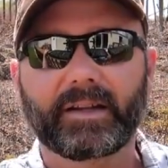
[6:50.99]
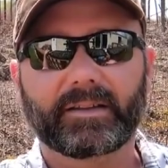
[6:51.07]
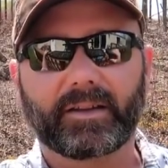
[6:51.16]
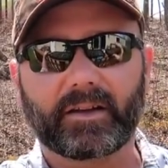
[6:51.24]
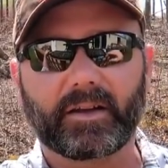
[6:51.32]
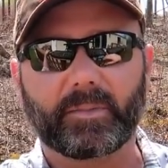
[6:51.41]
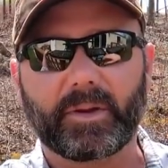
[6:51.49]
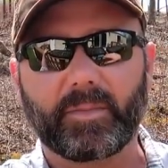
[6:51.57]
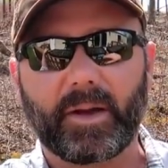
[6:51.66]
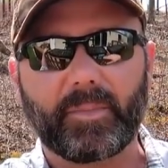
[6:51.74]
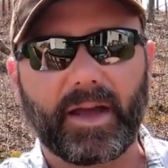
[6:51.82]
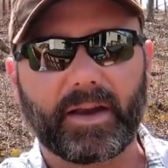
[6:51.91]
They're gonna be
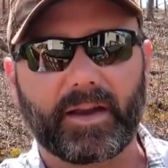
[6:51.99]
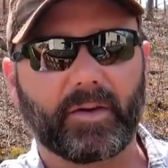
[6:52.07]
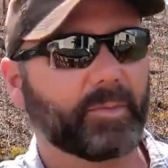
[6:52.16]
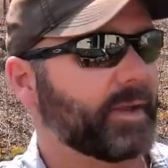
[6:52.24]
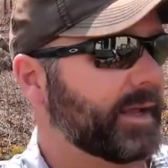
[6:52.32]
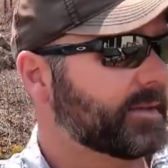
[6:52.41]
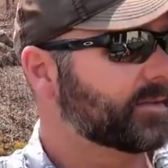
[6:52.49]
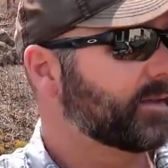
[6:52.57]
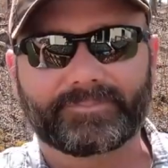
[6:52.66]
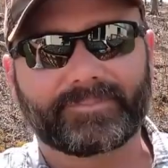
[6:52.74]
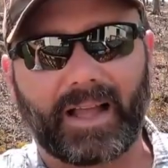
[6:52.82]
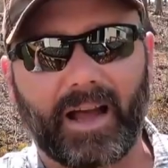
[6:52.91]
my patio plants.
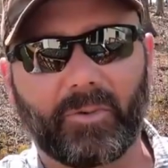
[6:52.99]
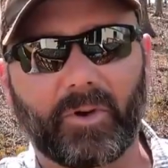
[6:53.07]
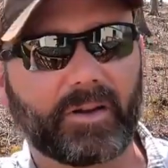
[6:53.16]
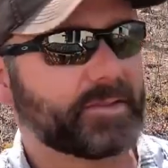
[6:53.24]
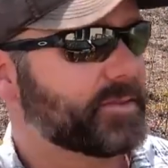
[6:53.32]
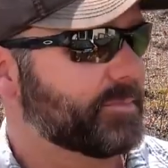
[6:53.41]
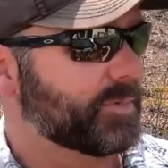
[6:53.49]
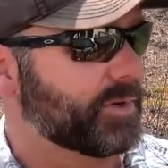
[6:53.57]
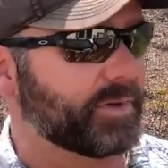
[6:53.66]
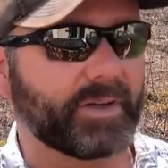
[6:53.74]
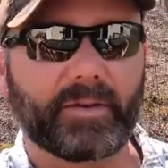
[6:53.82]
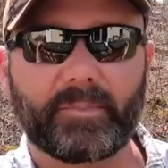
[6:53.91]
I want some
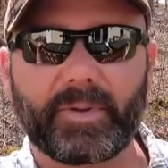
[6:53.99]
good